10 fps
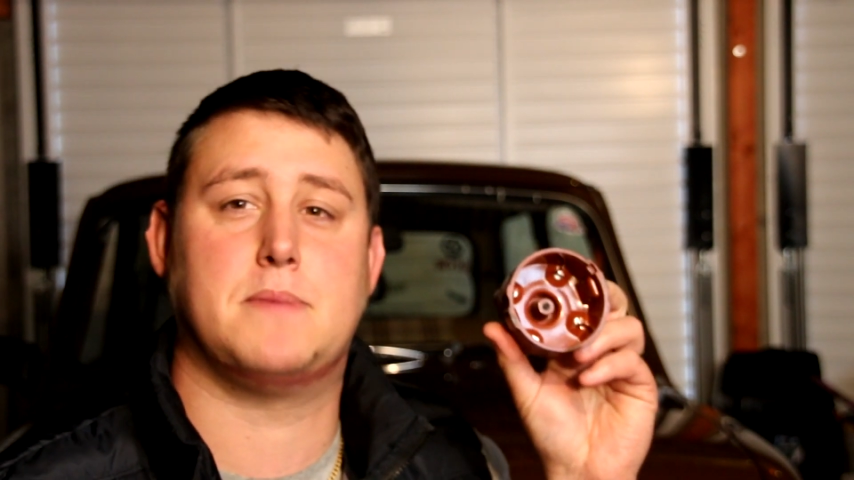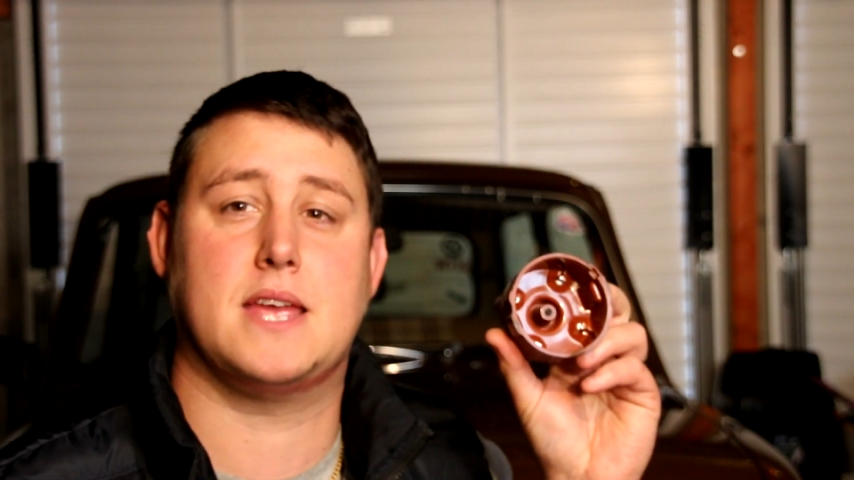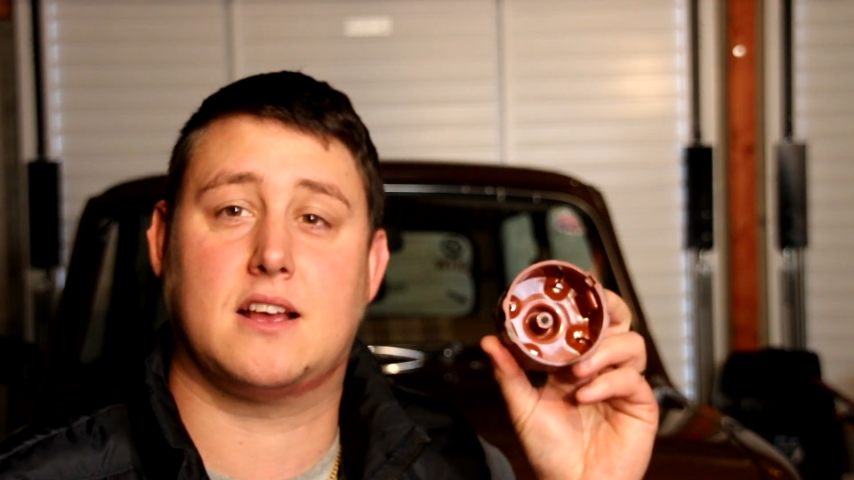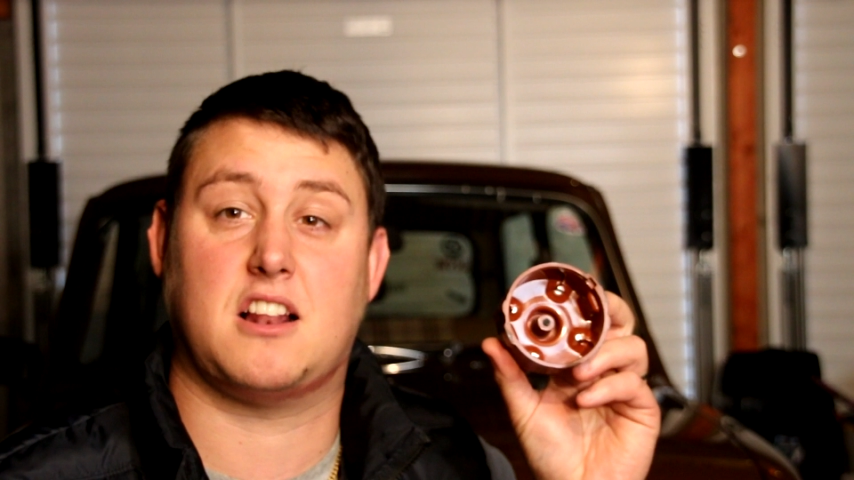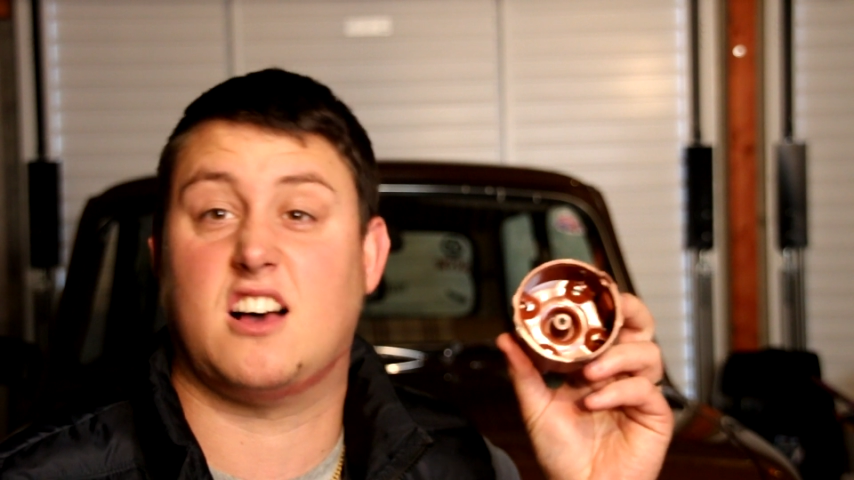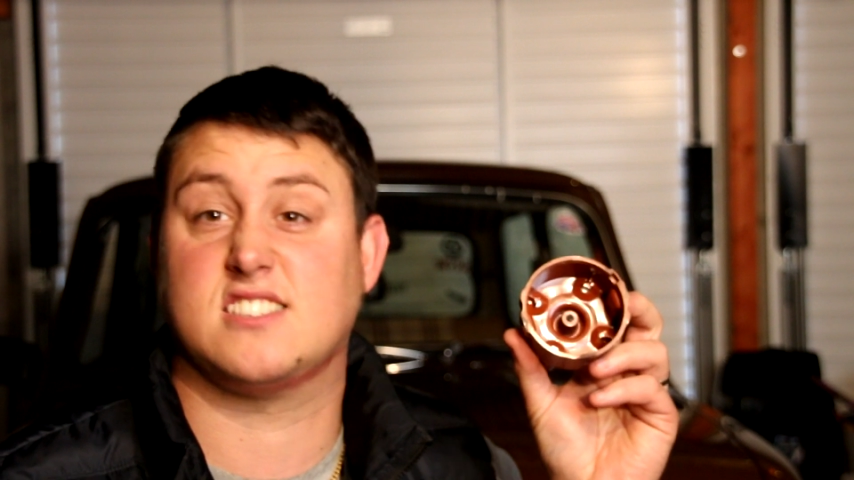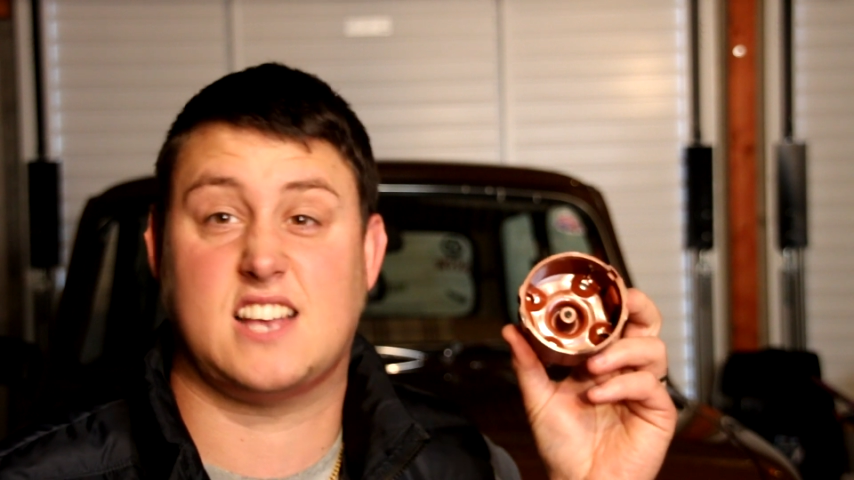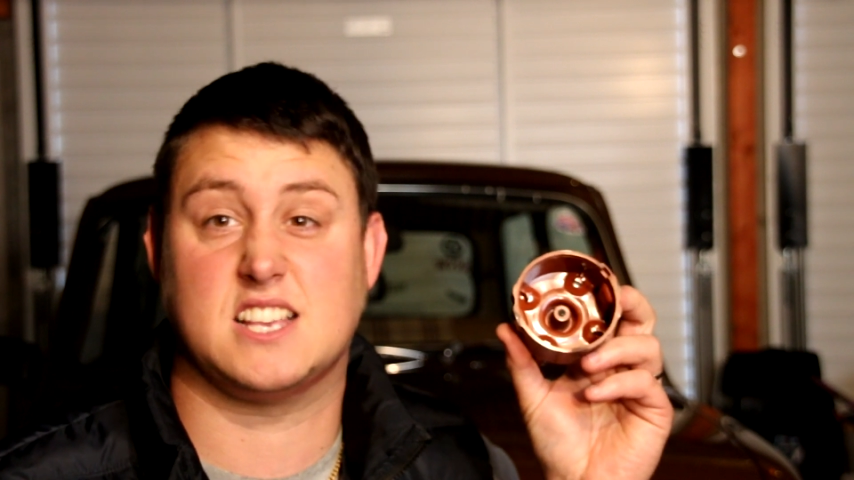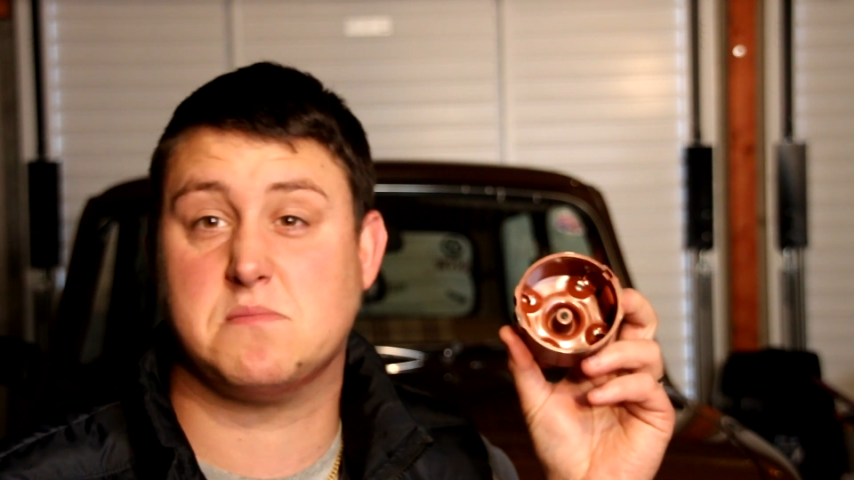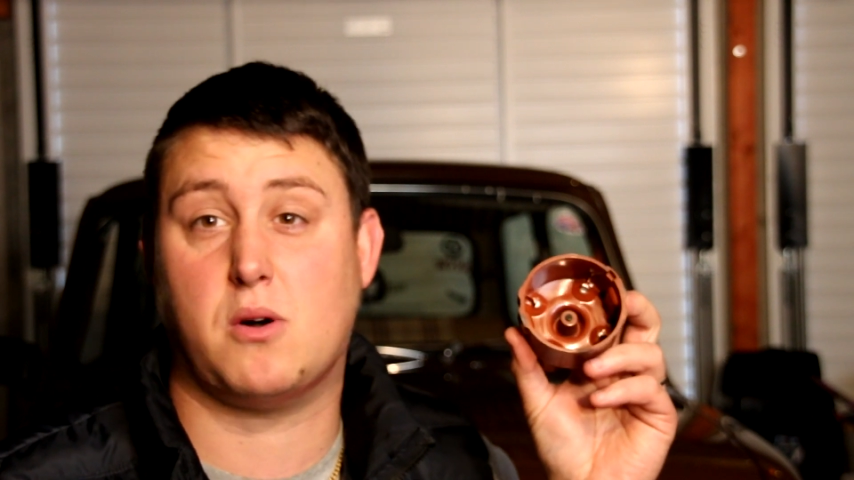being classed
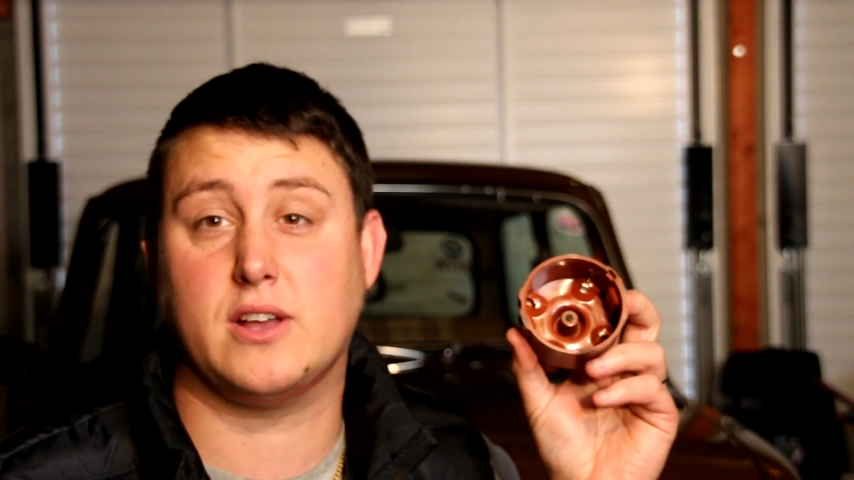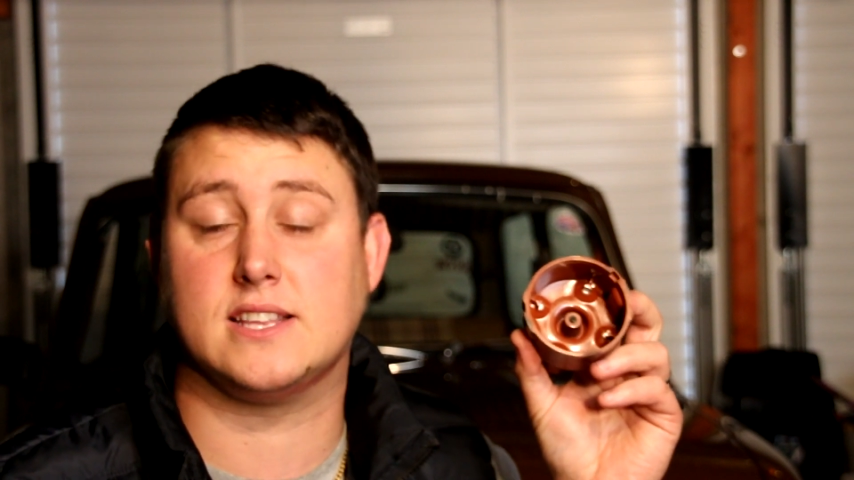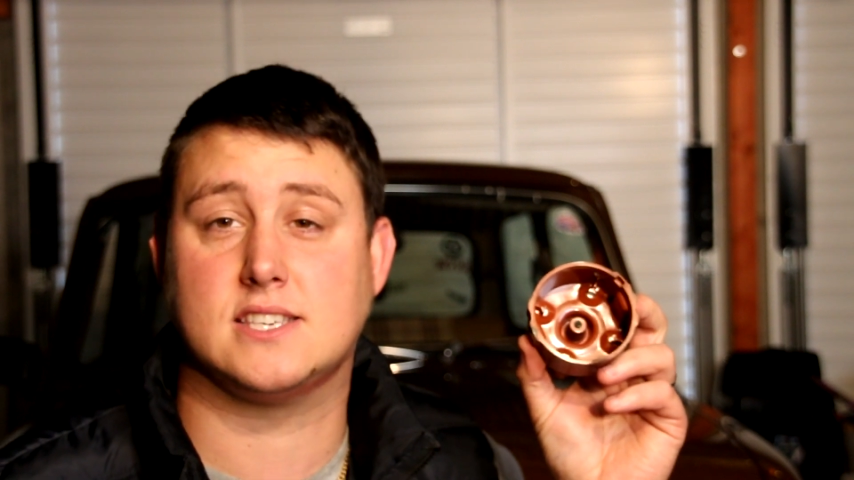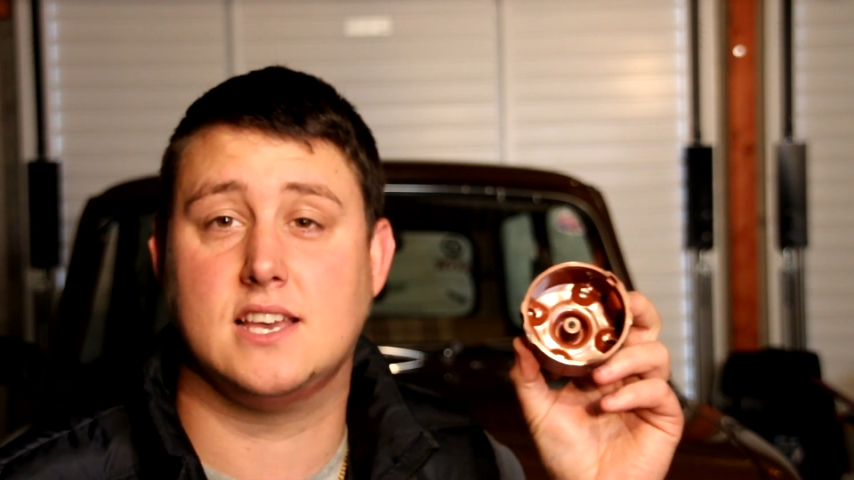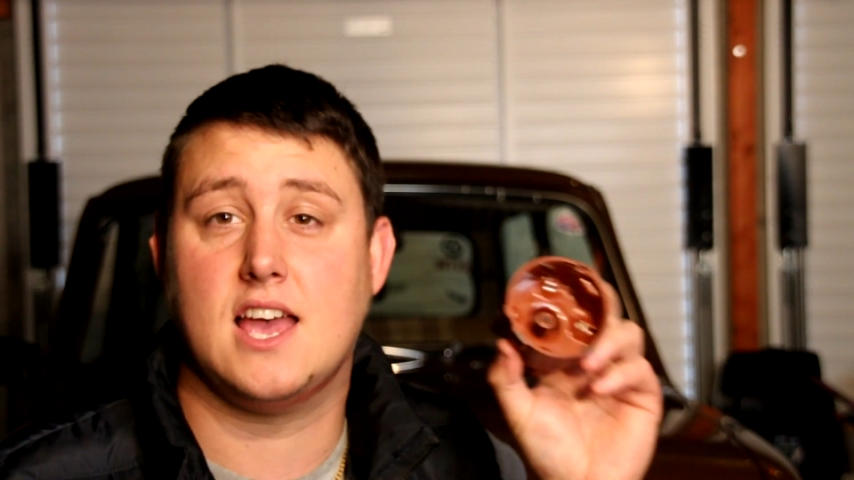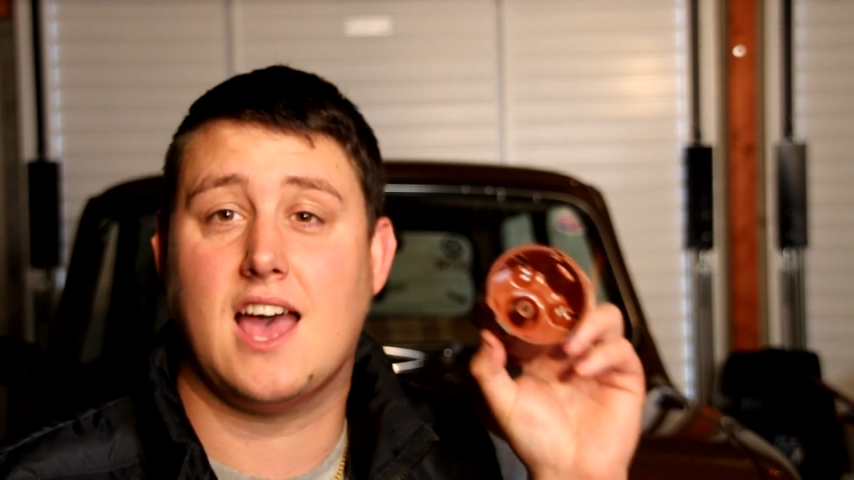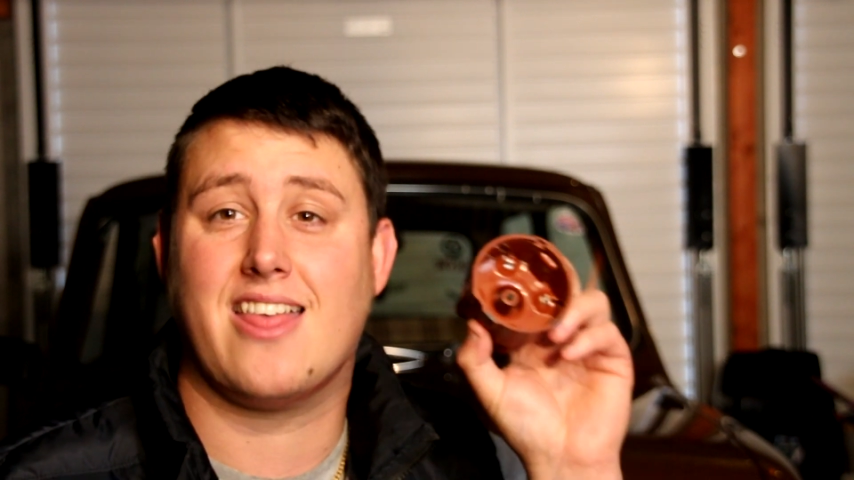as points.